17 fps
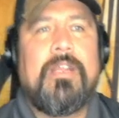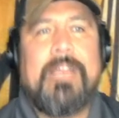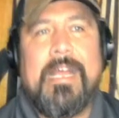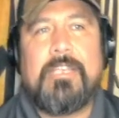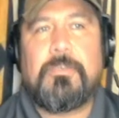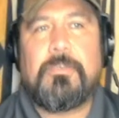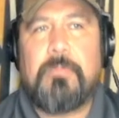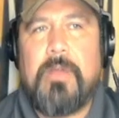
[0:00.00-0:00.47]
And
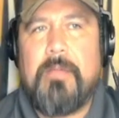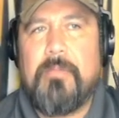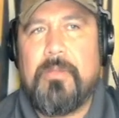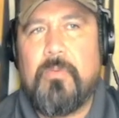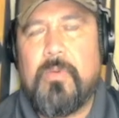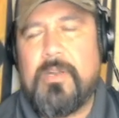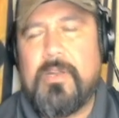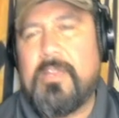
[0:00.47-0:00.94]
that's
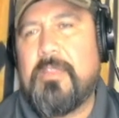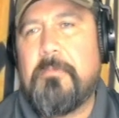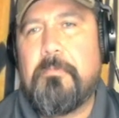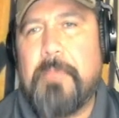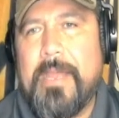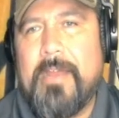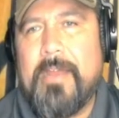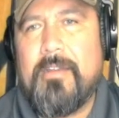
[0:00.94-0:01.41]
probably one of the
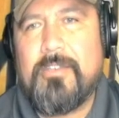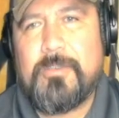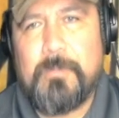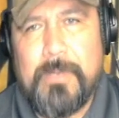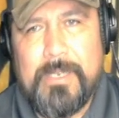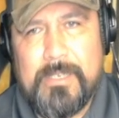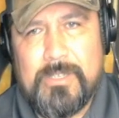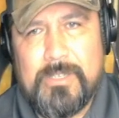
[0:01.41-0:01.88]
bear's
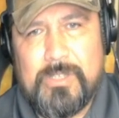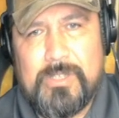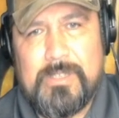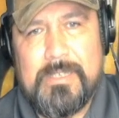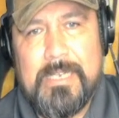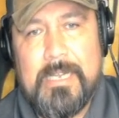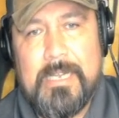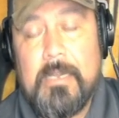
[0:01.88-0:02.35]
biggest